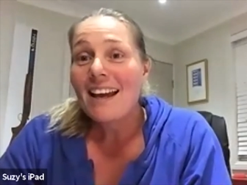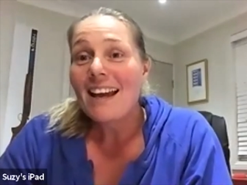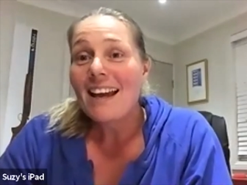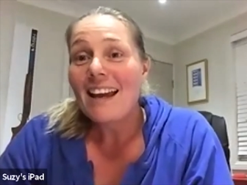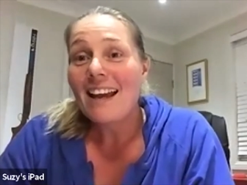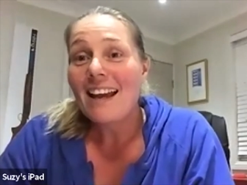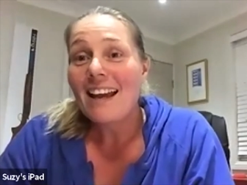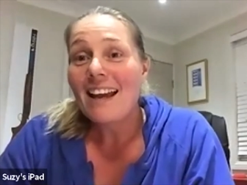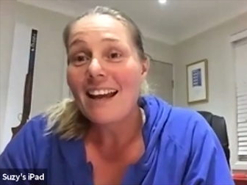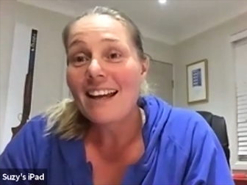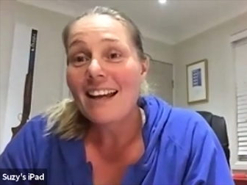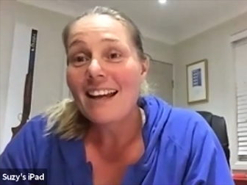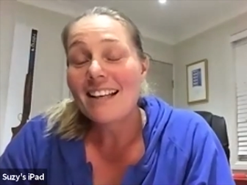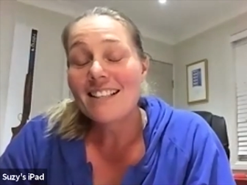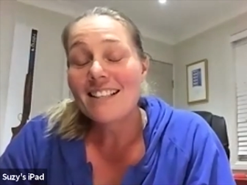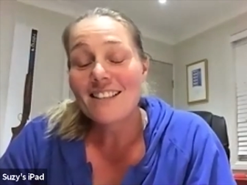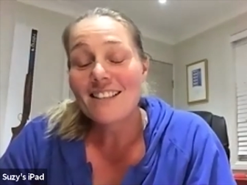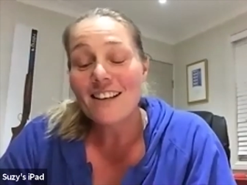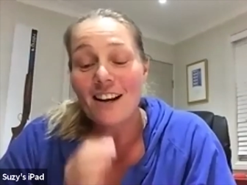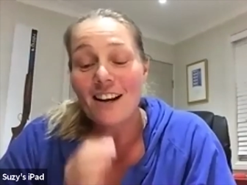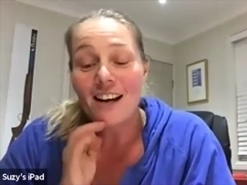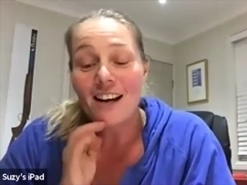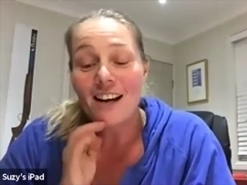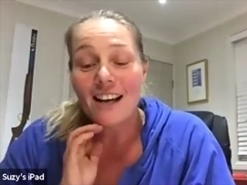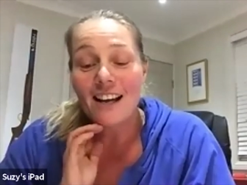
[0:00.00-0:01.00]
And
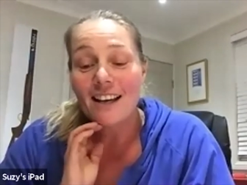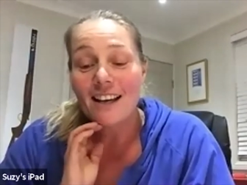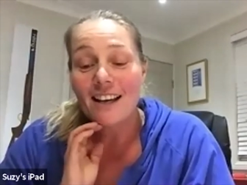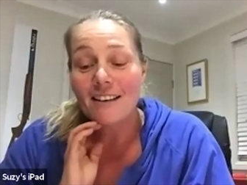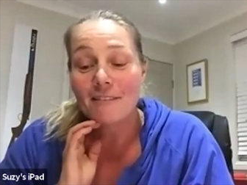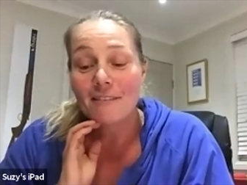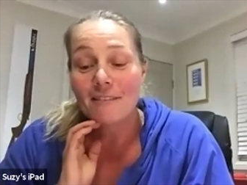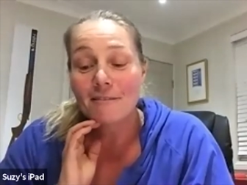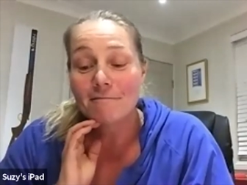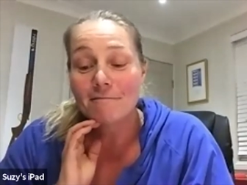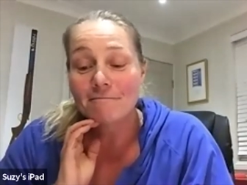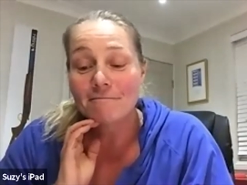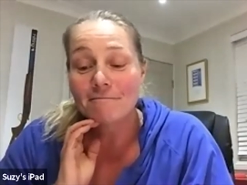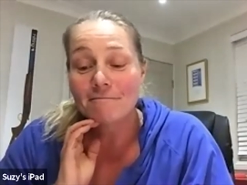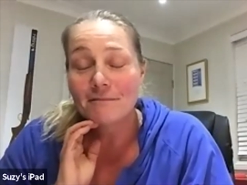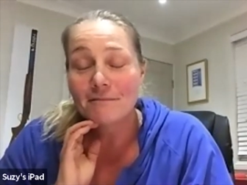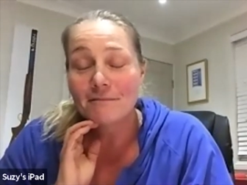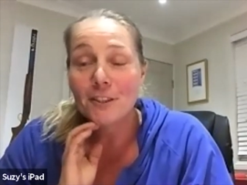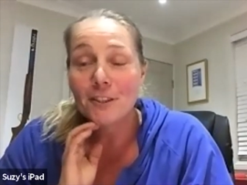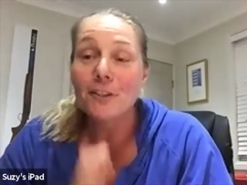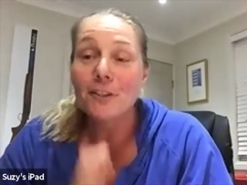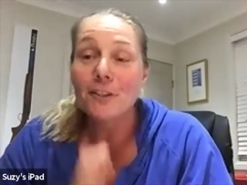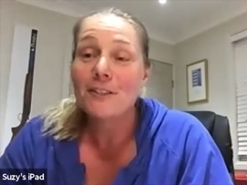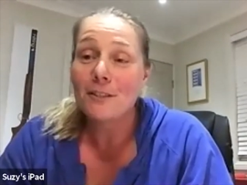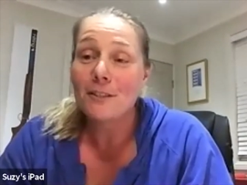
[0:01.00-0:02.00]
I
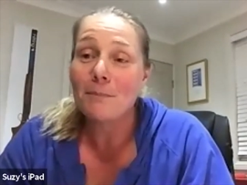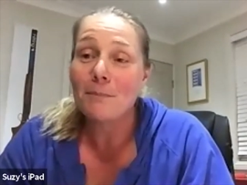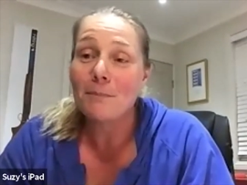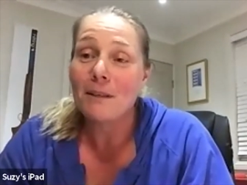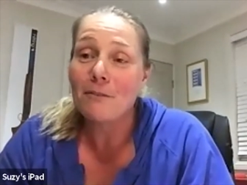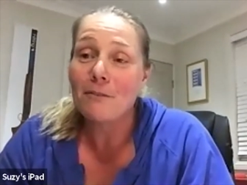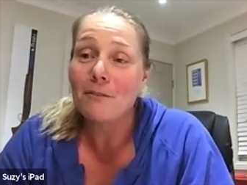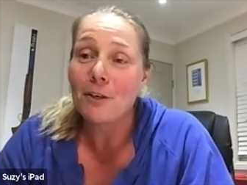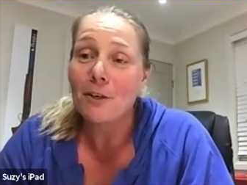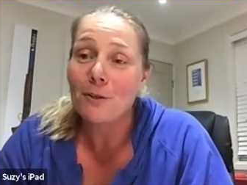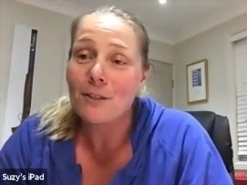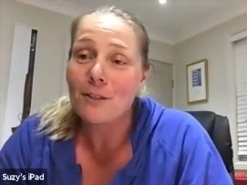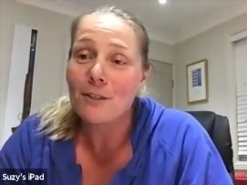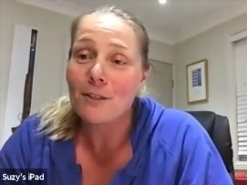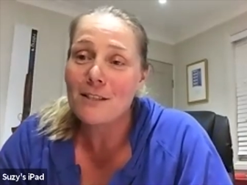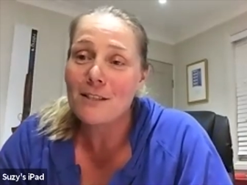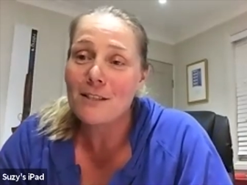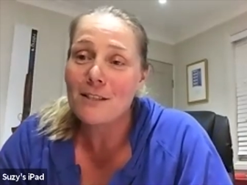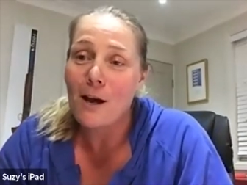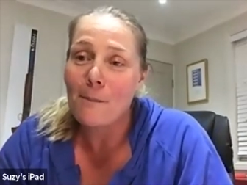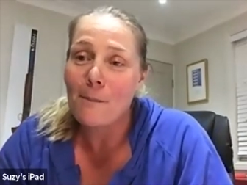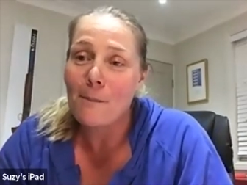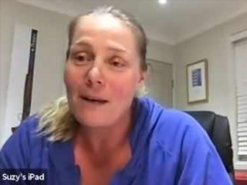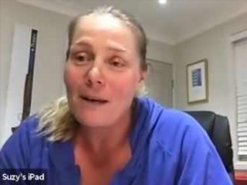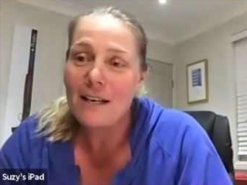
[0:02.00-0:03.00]
learned to be very good at
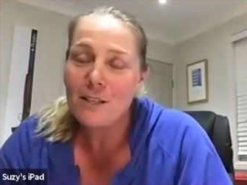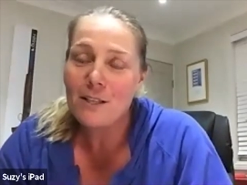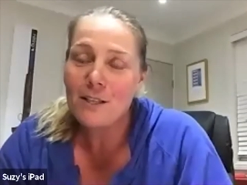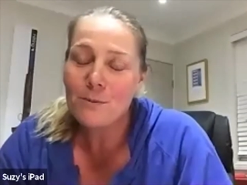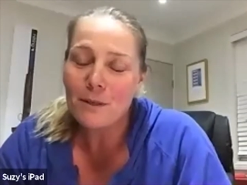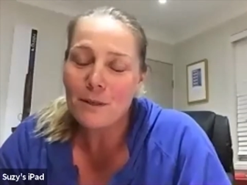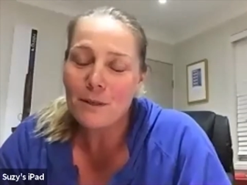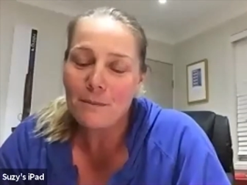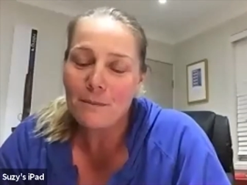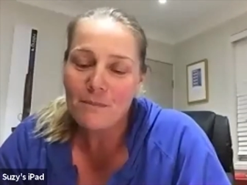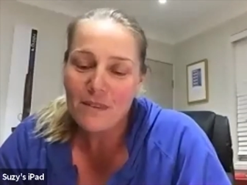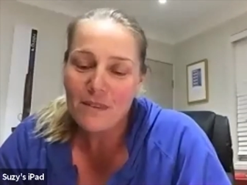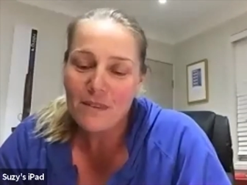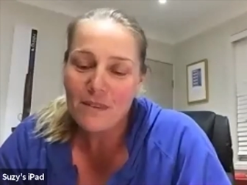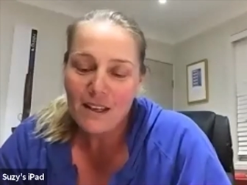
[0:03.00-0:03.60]
time management.